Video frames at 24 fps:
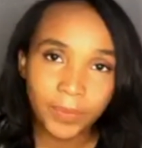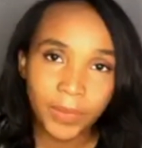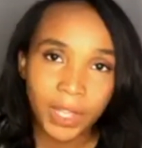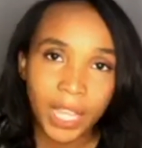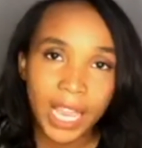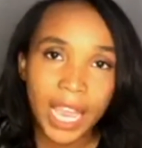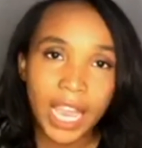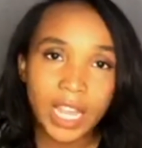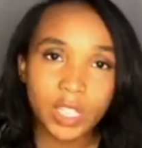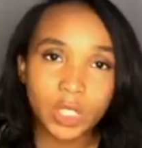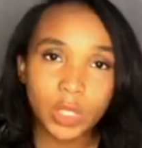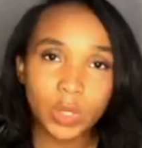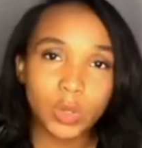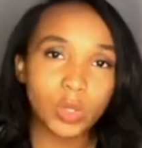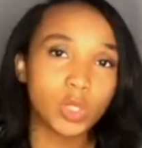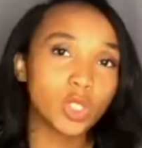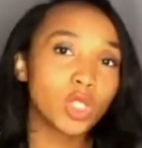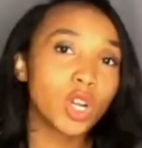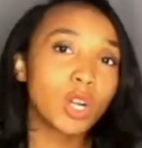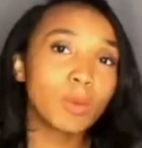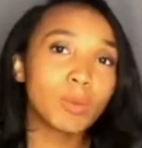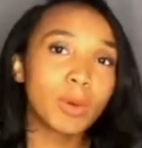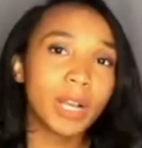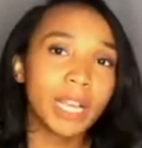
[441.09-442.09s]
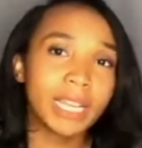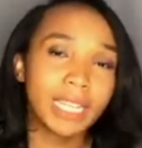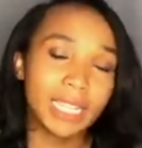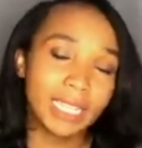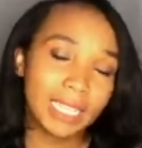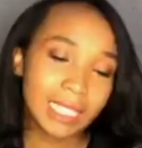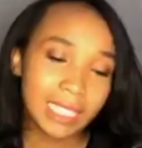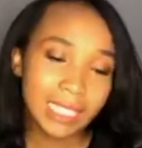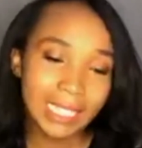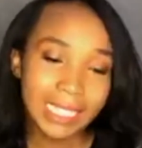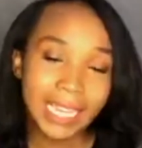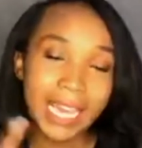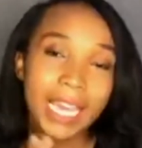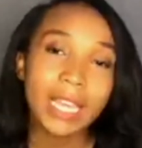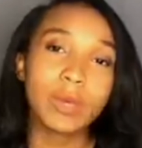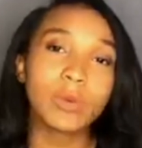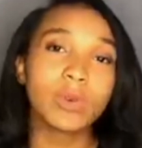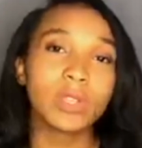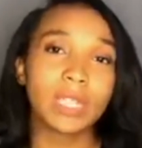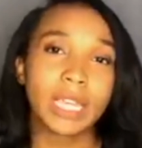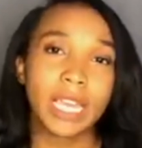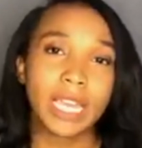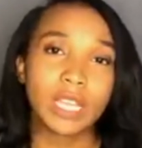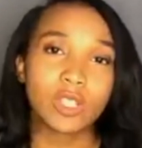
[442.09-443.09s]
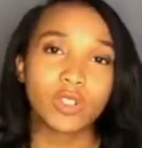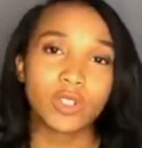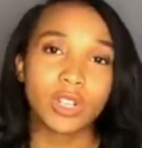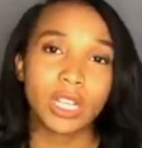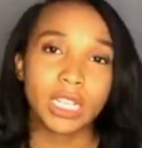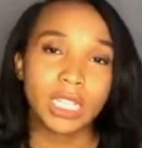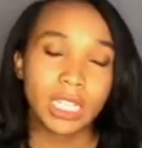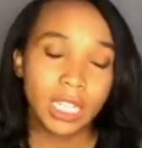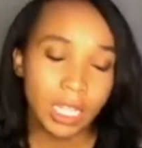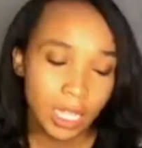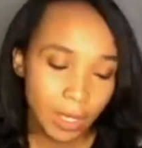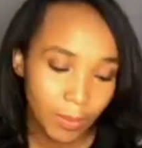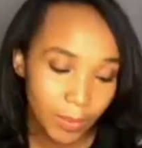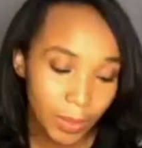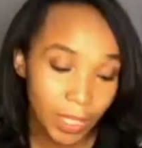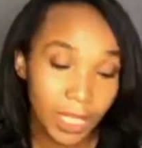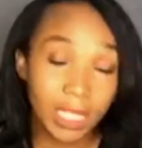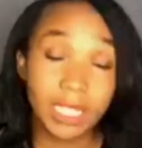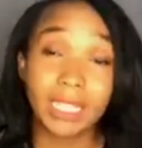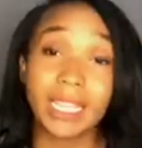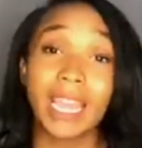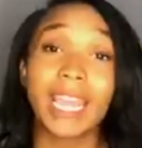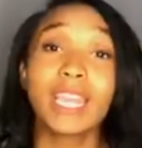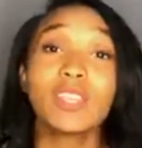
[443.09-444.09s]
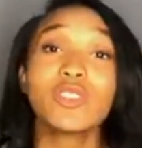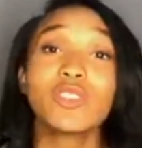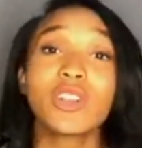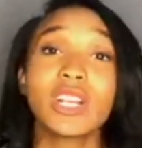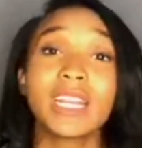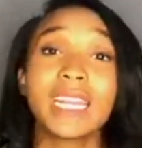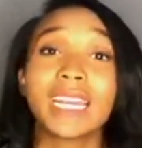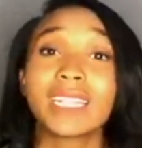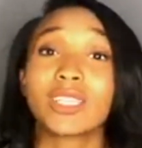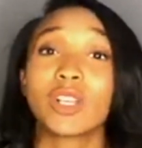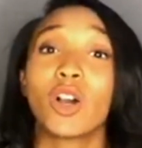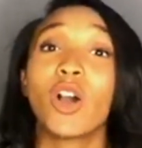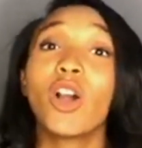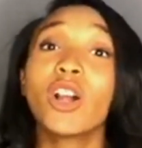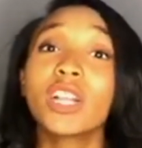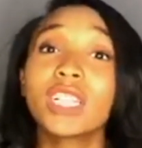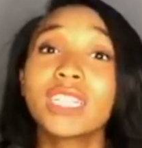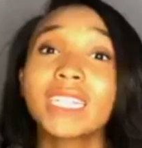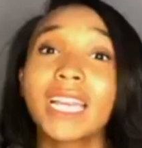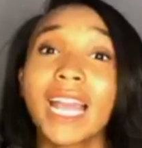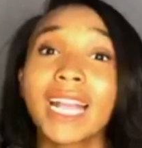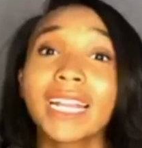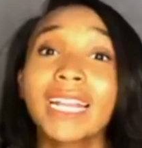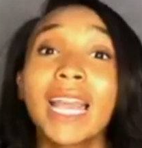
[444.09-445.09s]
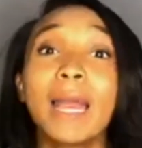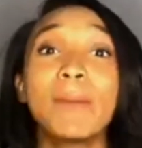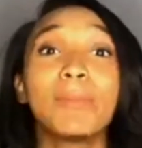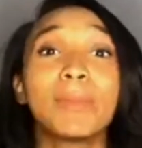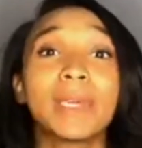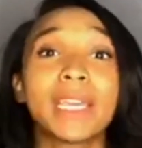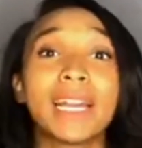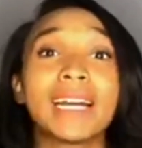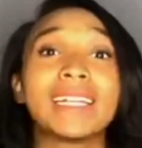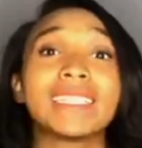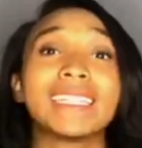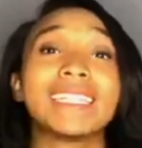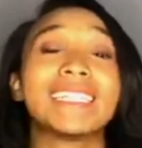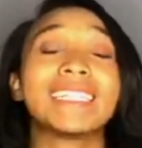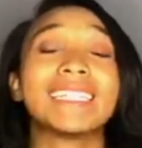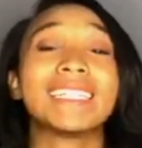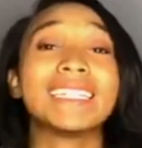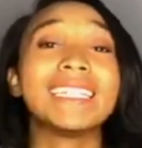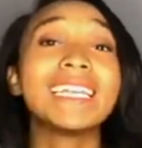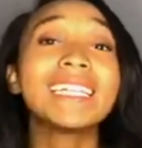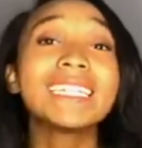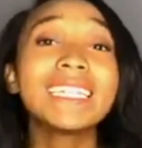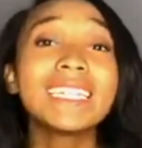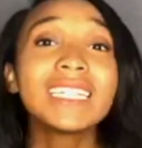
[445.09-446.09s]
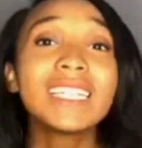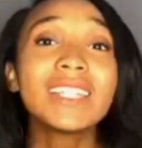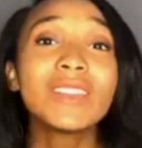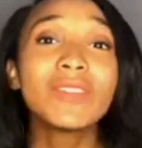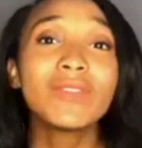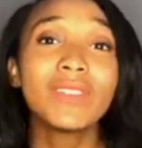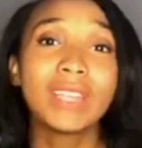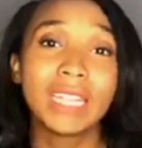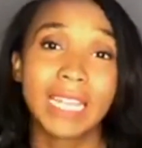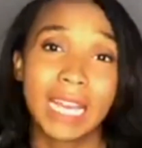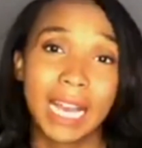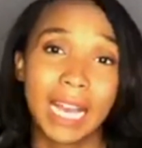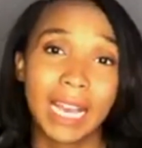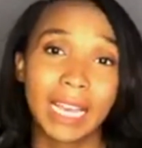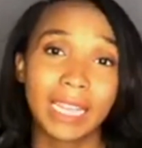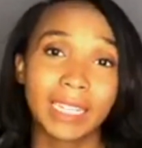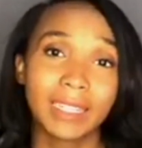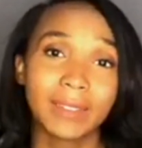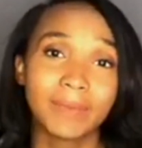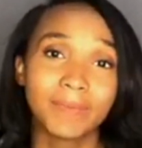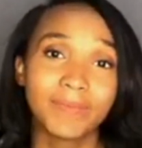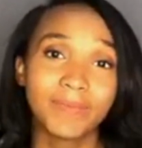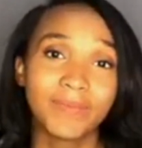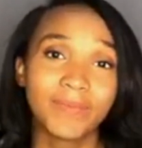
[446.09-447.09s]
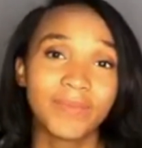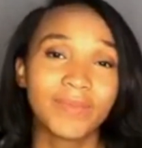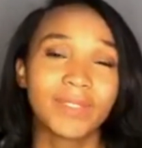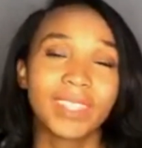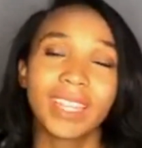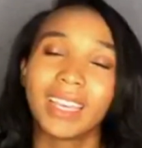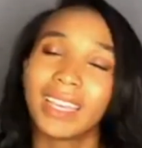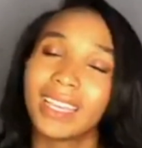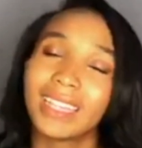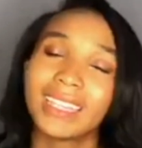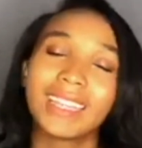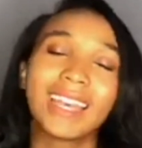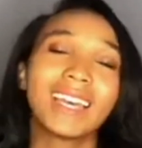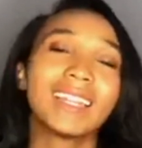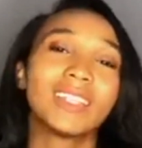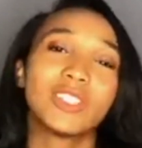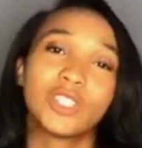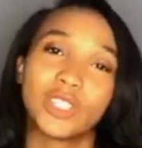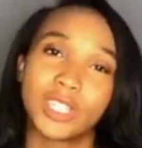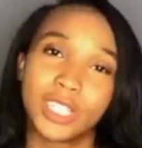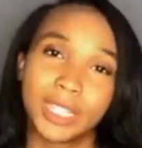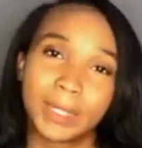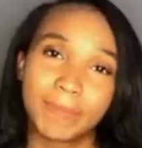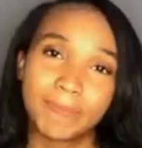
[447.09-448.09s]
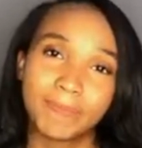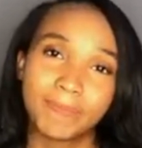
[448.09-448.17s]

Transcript: And so Starbright is staying with A-Train because A-Train has a heart attack because he's addicted to the V9. Ain't that a shame?